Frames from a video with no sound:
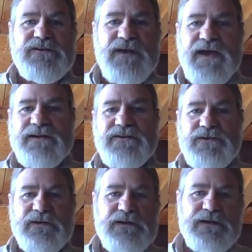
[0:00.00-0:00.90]
The adits
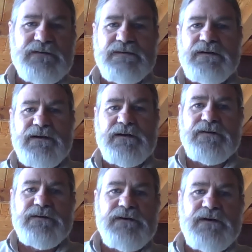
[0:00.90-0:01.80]
are the
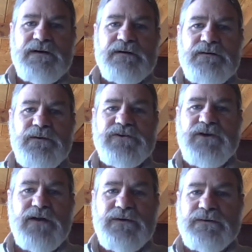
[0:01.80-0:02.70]

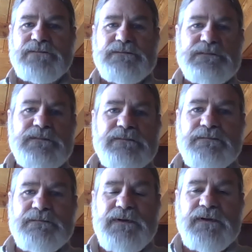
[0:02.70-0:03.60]
horizontal
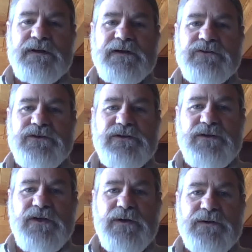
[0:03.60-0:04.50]
entries
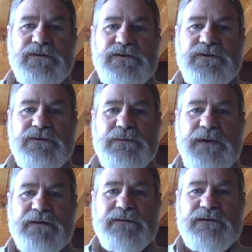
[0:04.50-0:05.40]
that go into the
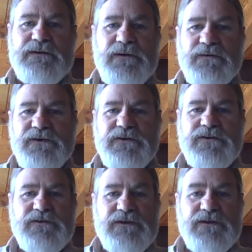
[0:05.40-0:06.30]
mountain versus a